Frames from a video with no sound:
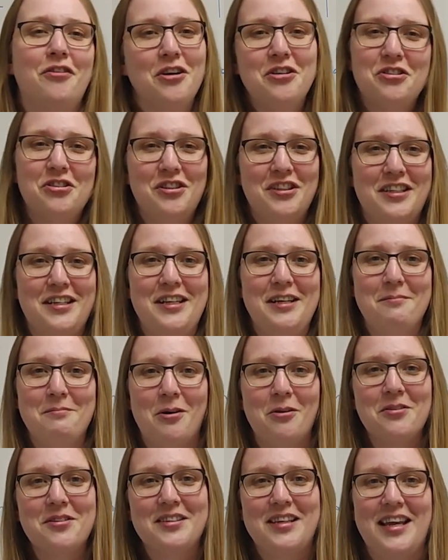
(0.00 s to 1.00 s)
Fortunately, in
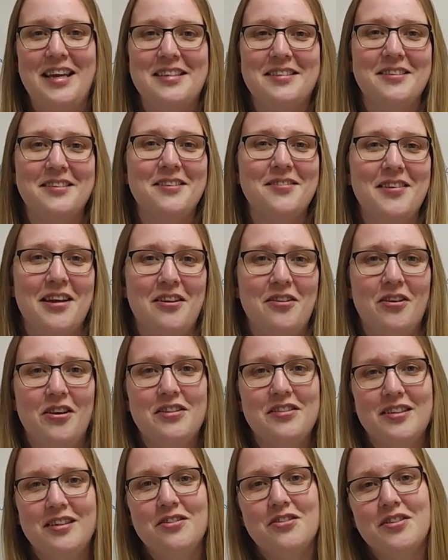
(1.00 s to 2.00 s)
most cases, we are
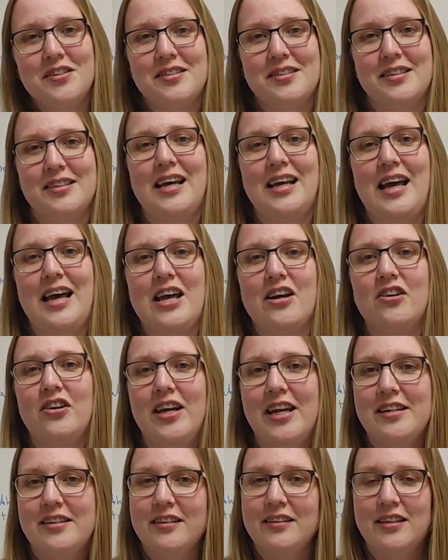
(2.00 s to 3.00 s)
not interested in
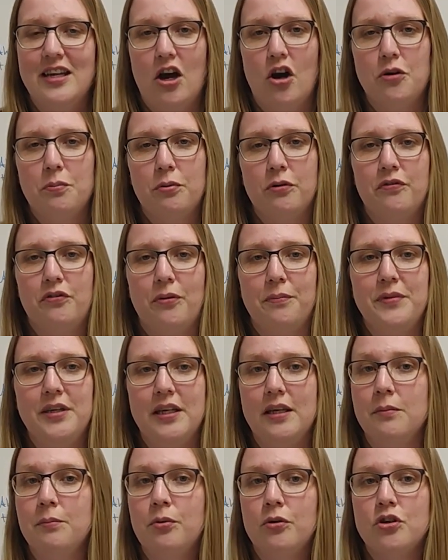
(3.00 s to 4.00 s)
calculating the output from the
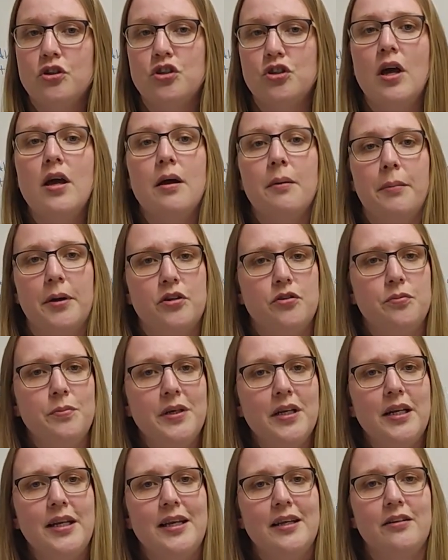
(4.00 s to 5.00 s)
input, but
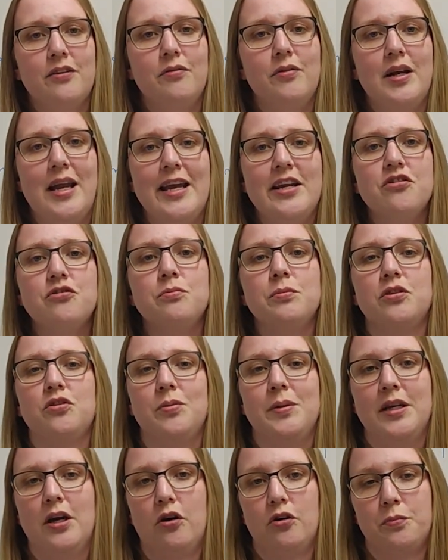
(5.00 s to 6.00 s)
merely in the relation
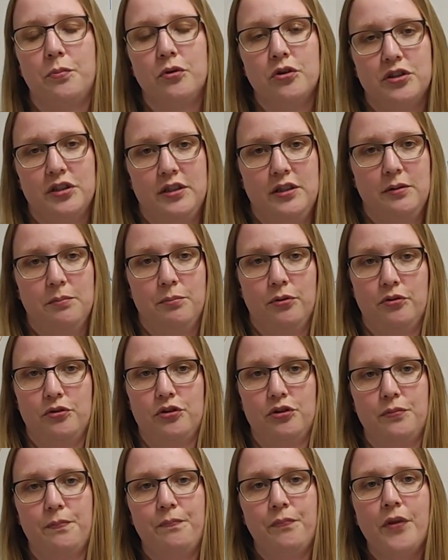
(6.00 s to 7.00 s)
between output and
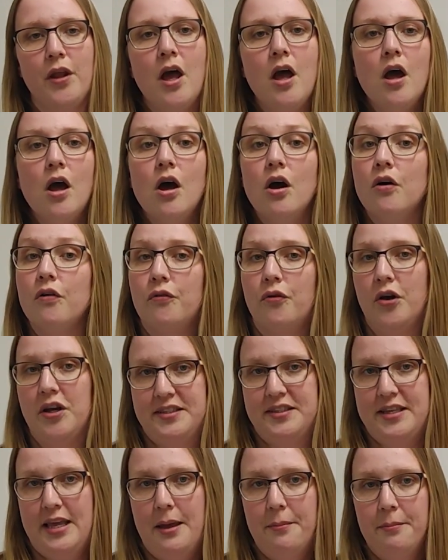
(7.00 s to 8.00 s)
input. For
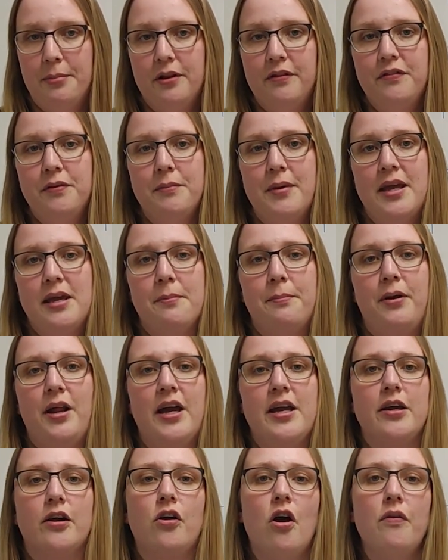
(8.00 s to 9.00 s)
example, we may
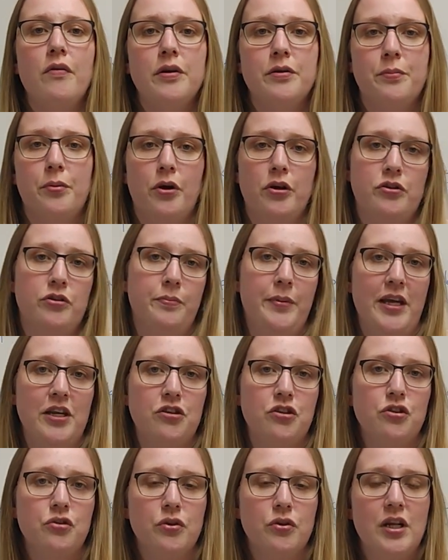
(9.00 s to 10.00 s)
apply a current
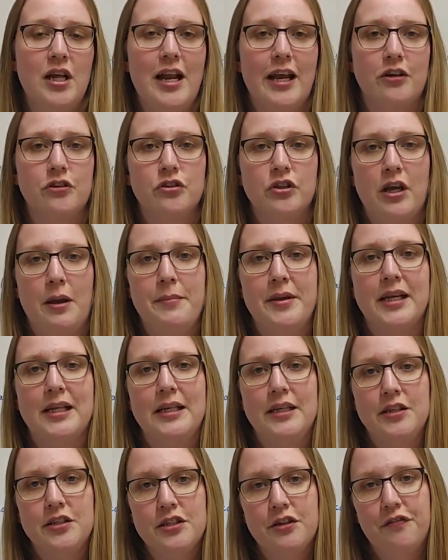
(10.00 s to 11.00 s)
perturbation to an electrochemical
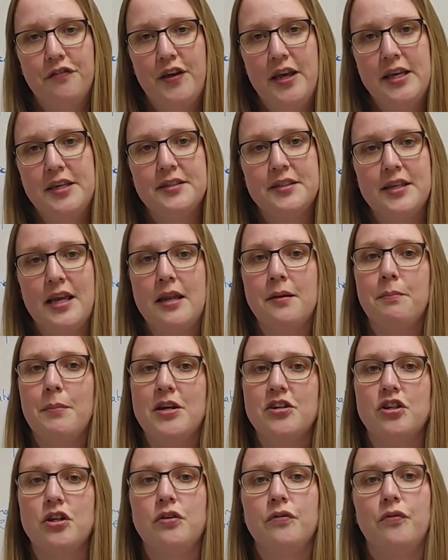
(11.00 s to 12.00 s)
interface and
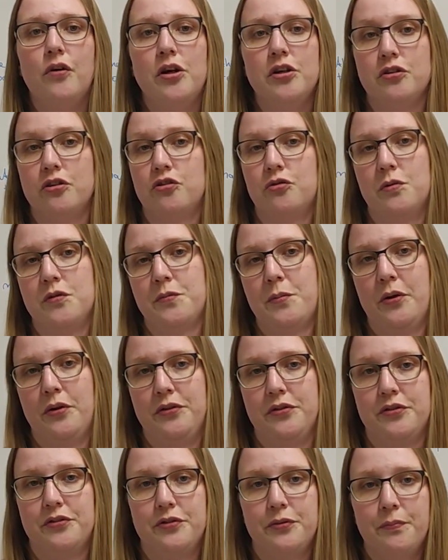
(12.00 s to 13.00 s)
measure the voltage
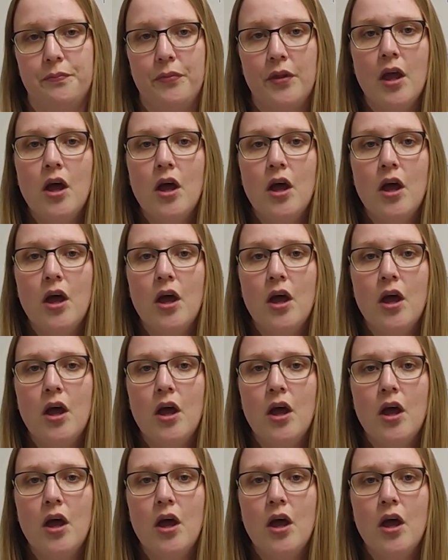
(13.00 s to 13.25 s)
response.